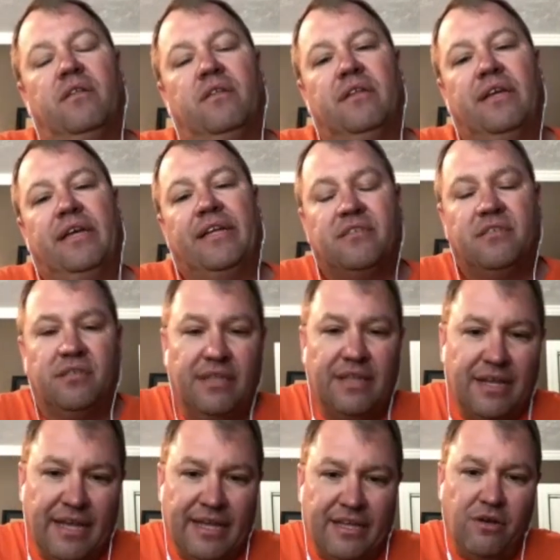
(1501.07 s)
it's uh,
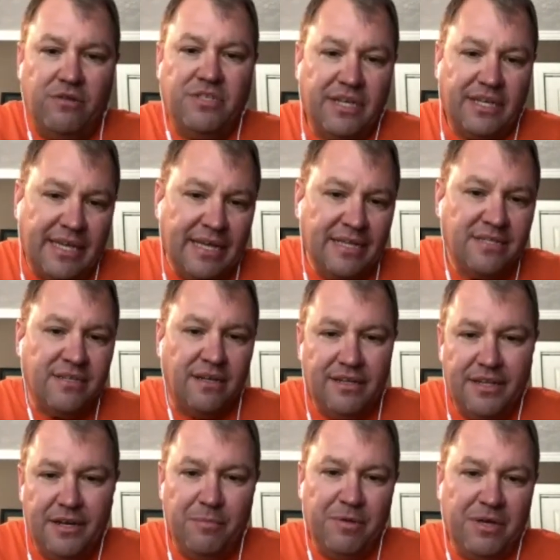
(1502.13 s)
it goes against a
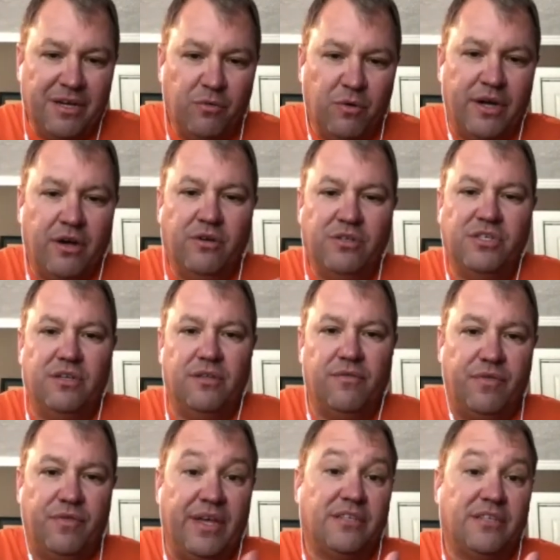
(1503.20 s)
little bit what OSHA
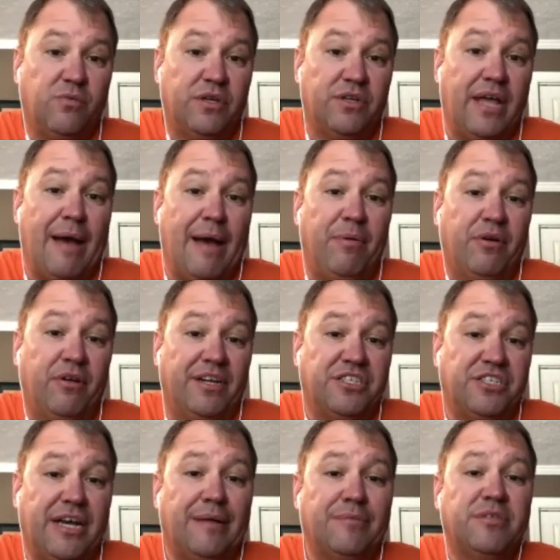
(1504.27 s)
thinks would happen on a
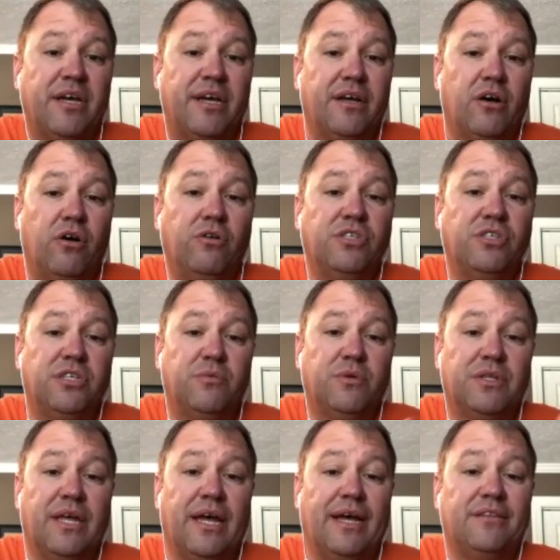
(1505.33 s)
job site. OSHA
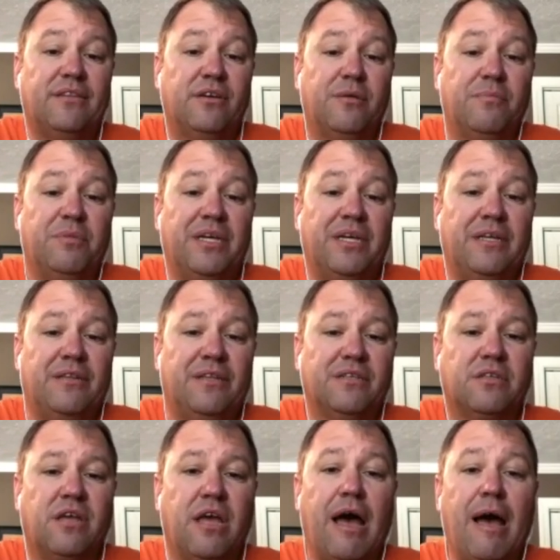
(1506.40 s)
would like there to be
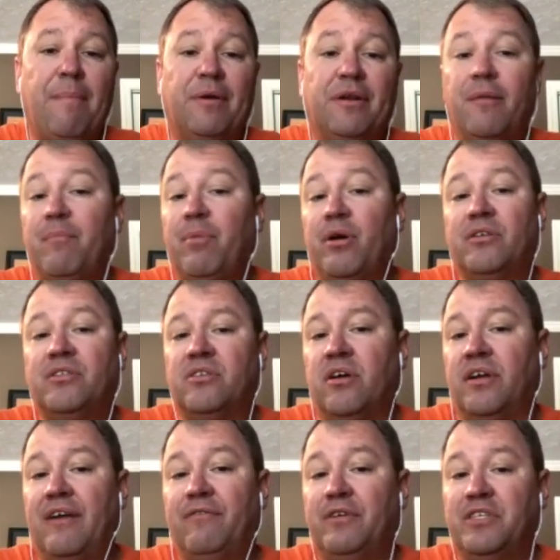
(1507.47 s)
this competent person on
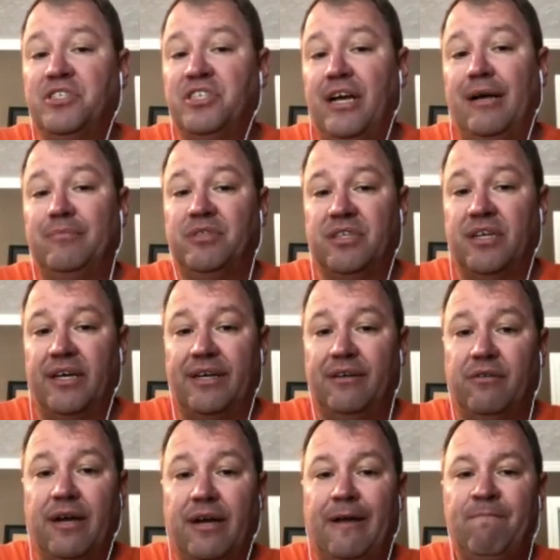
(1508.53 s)
every job site,
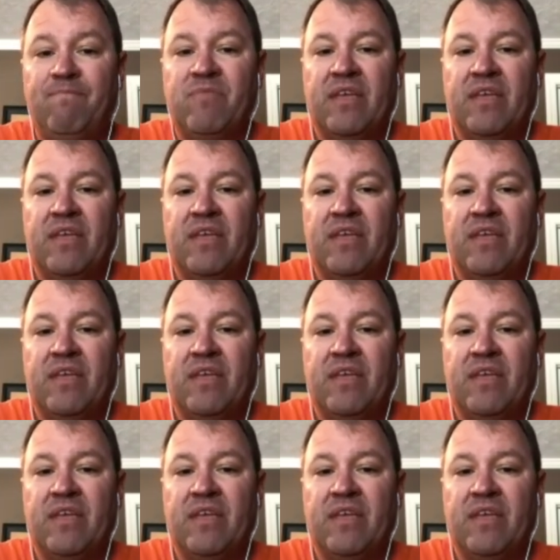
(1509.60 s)
right?